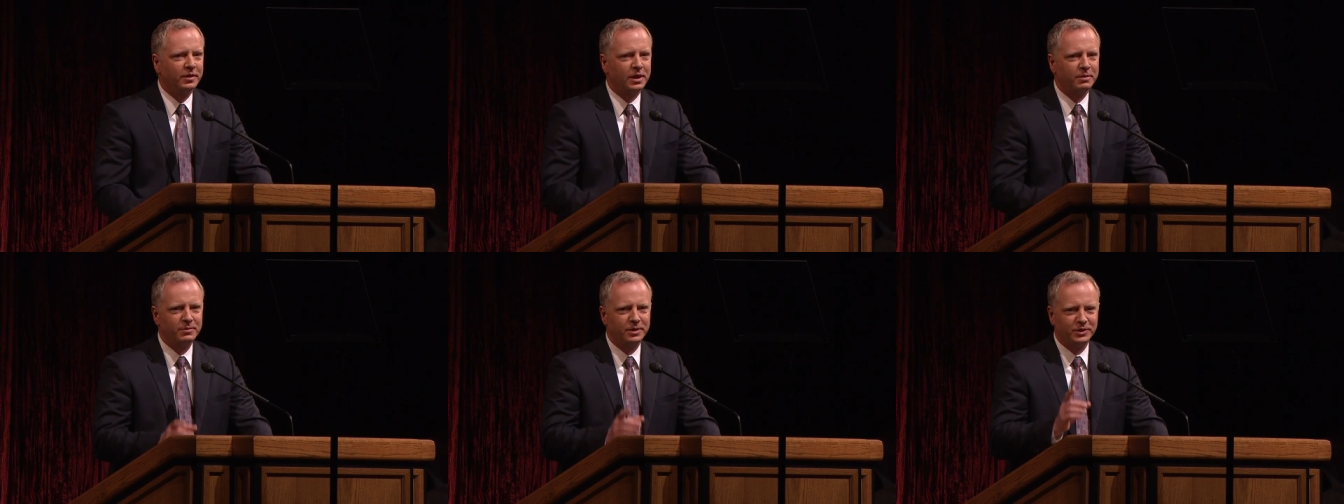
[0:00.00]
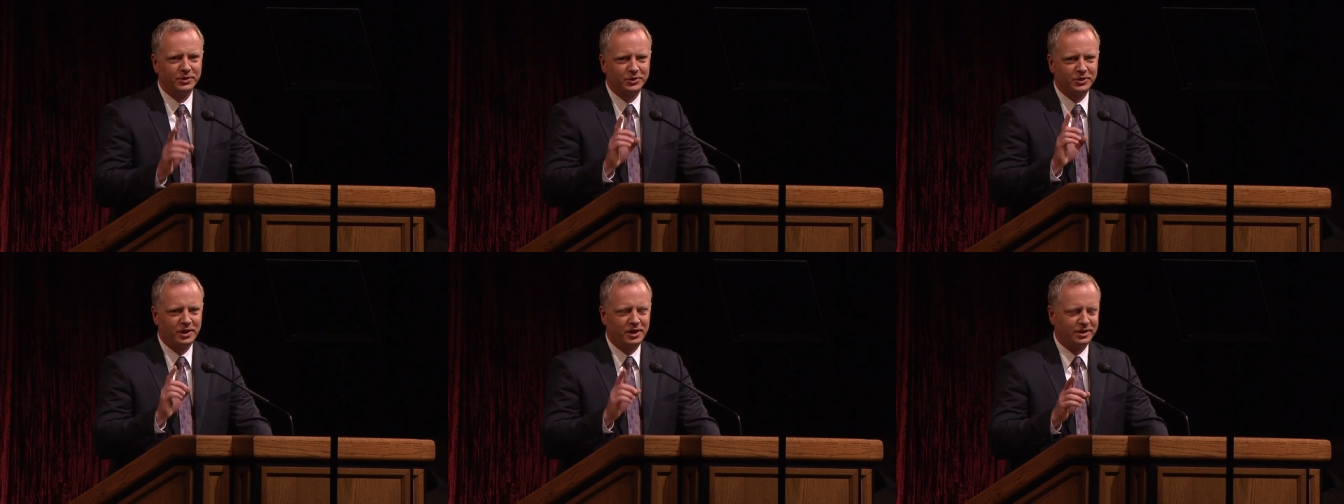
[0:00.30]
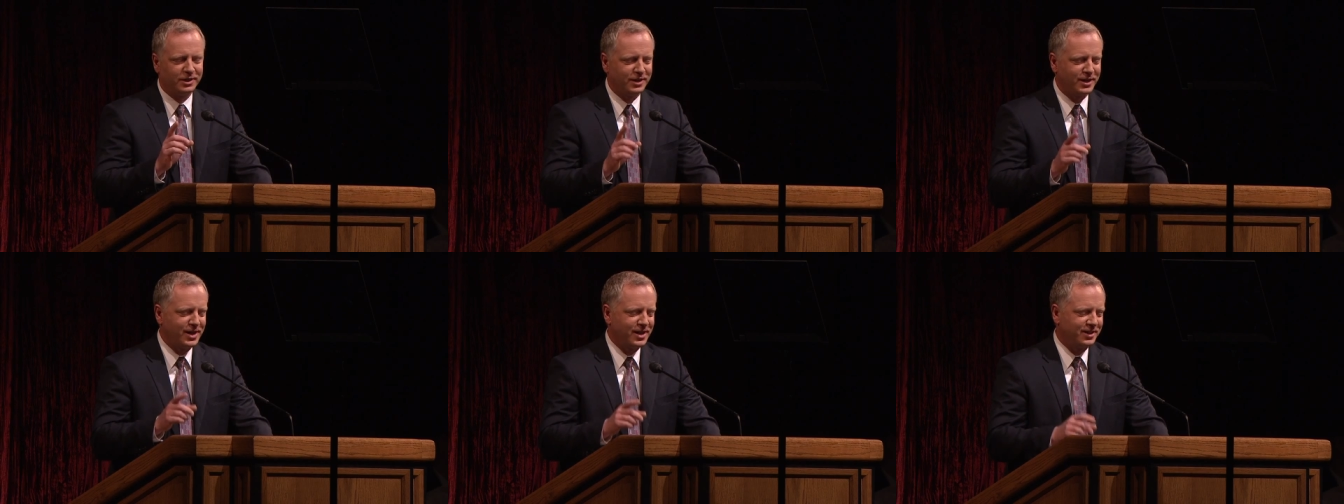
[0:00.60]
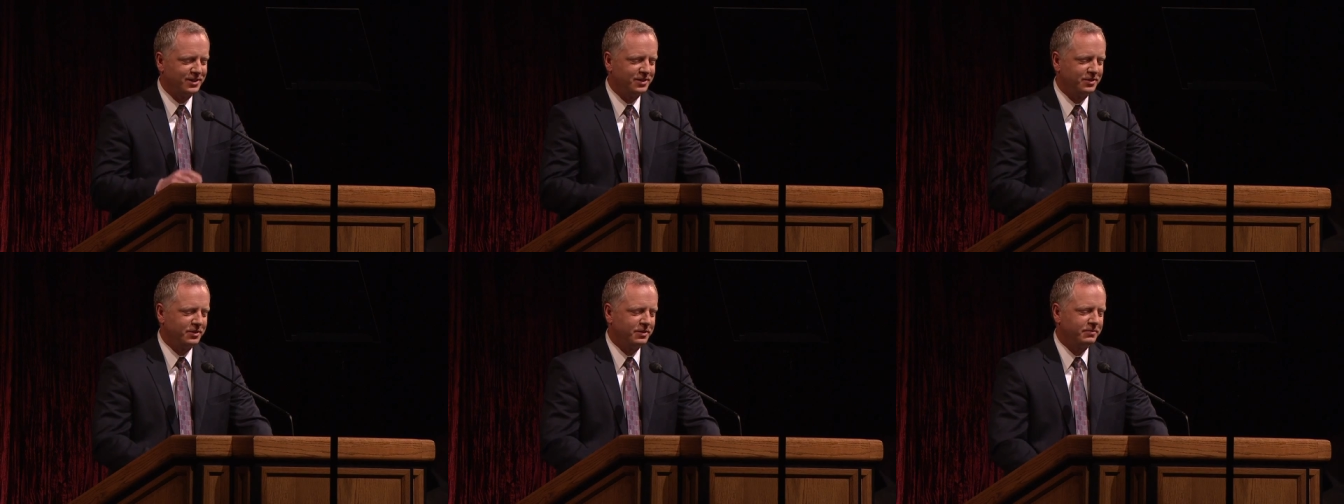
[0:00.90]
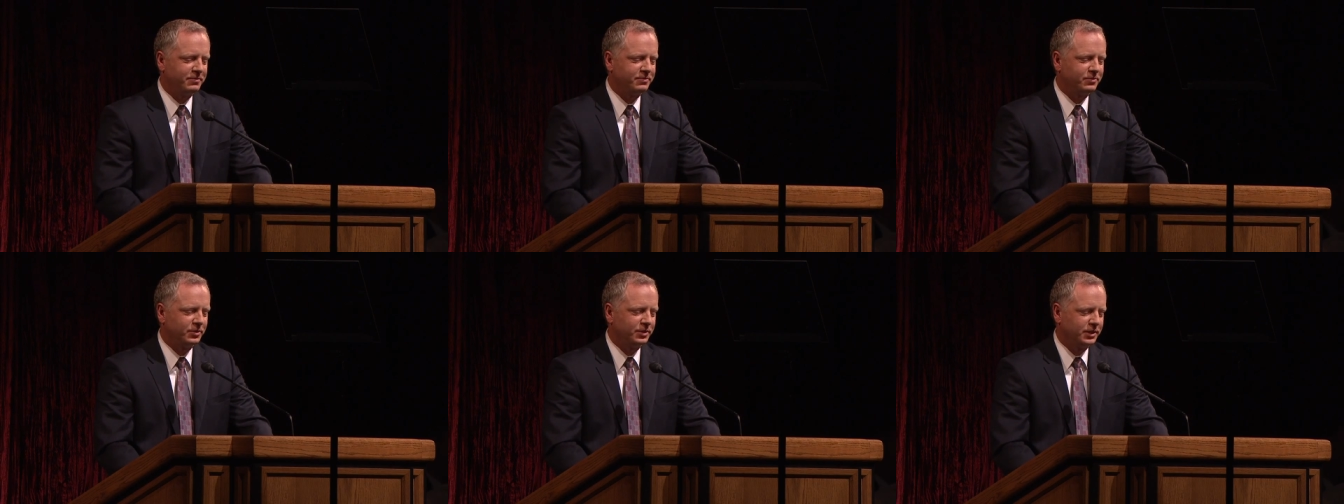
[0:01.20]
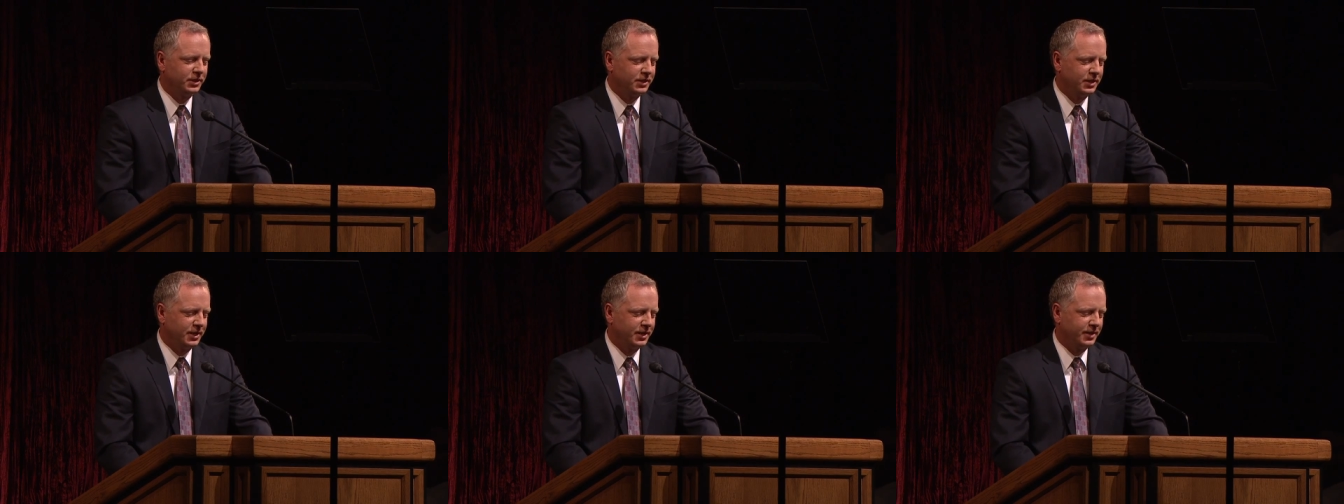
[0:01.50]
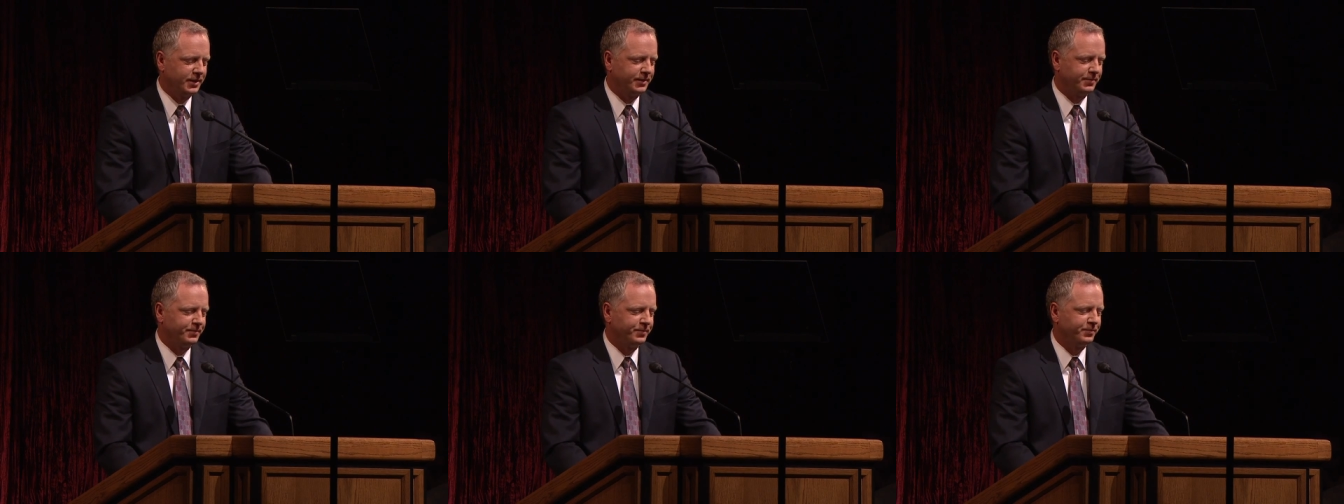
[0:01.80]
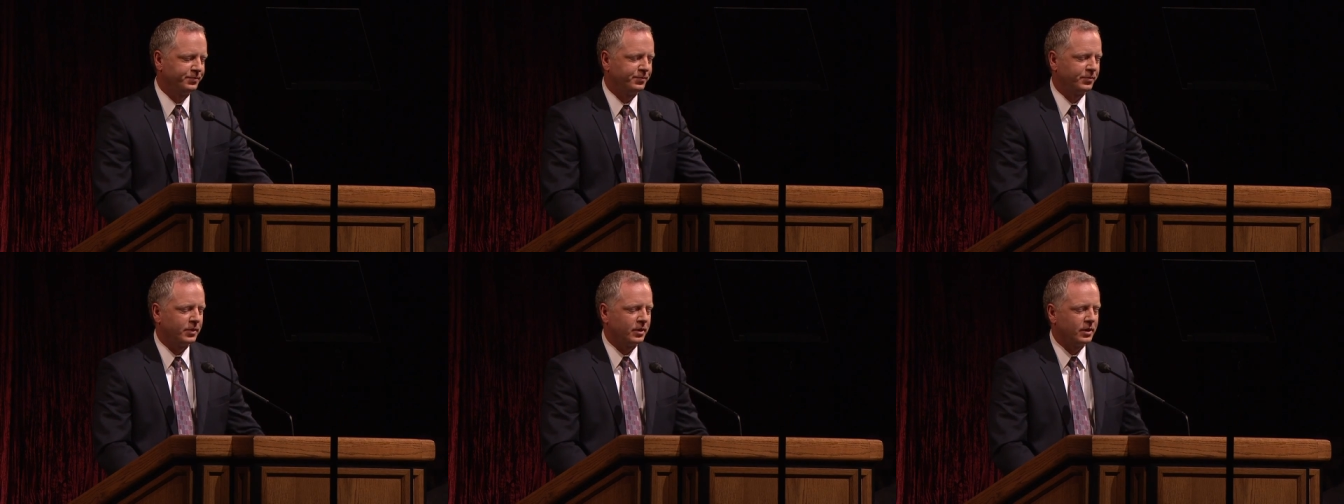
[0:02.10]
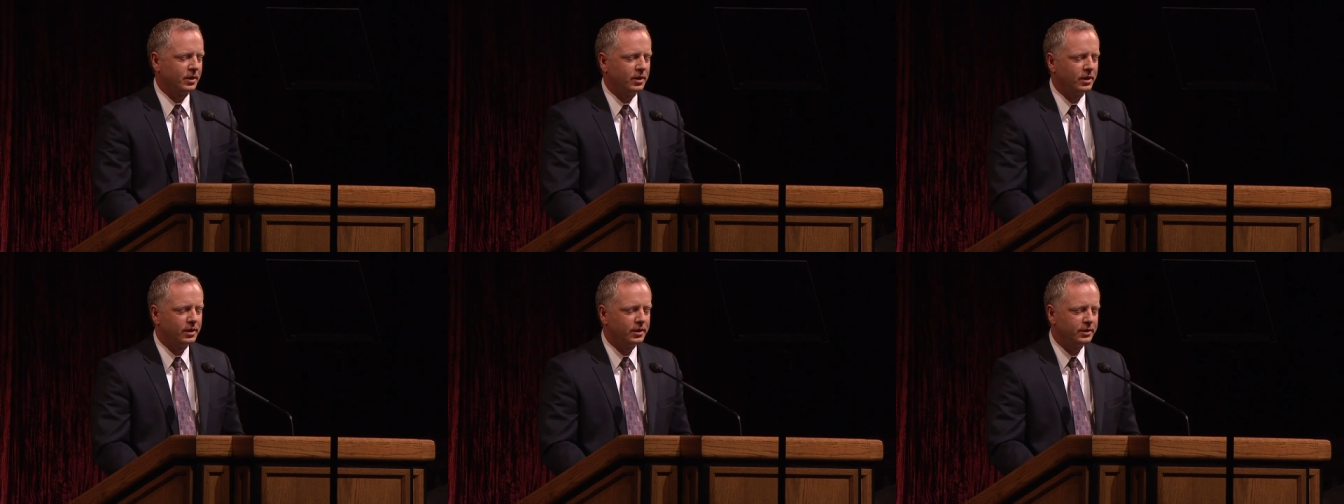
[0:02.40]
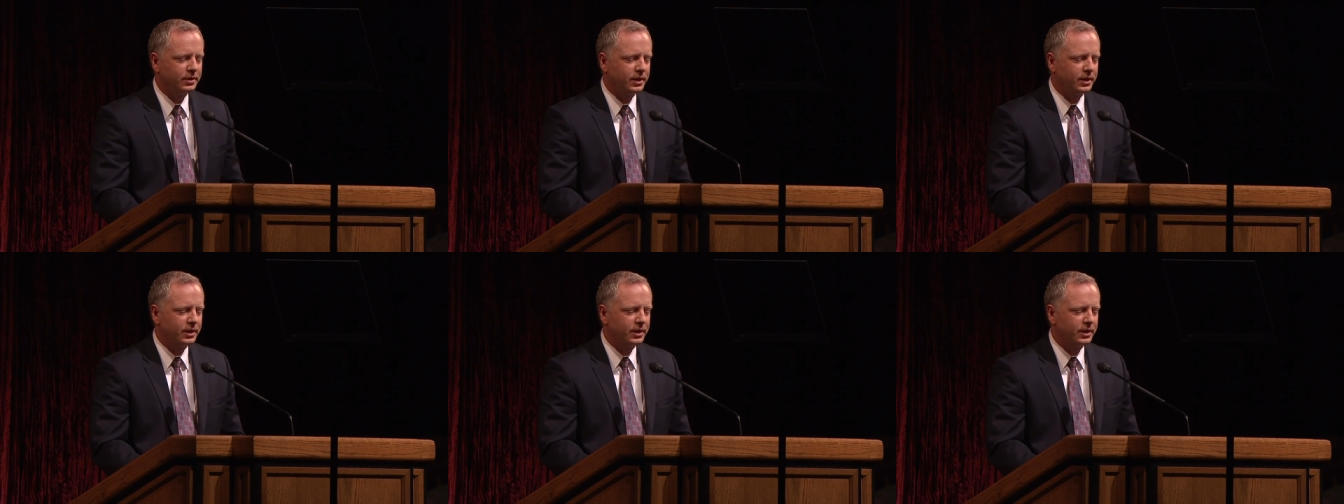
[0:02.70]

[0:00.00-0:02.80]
that meant John had had enough for the day. Uh,